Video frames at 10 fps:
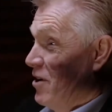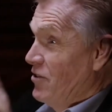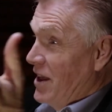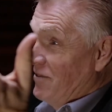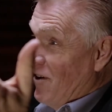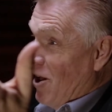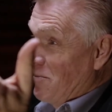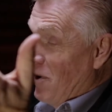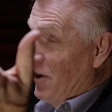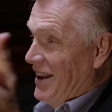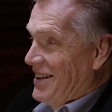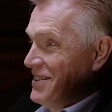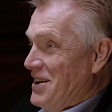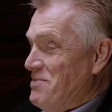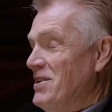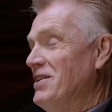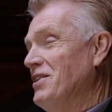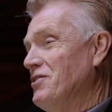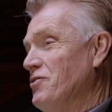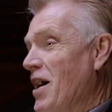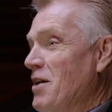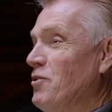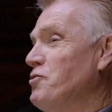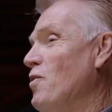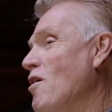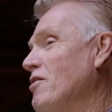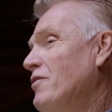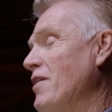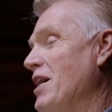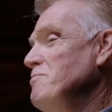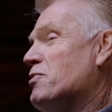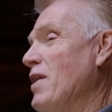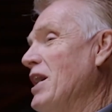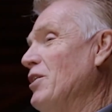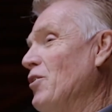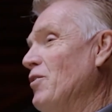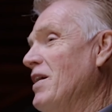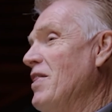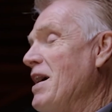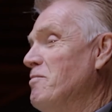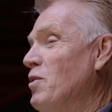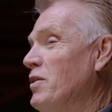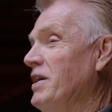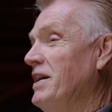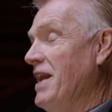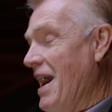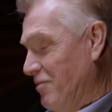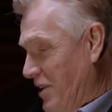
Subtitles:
they had the volleyball nets up. So I was walking around praying early that morning, have to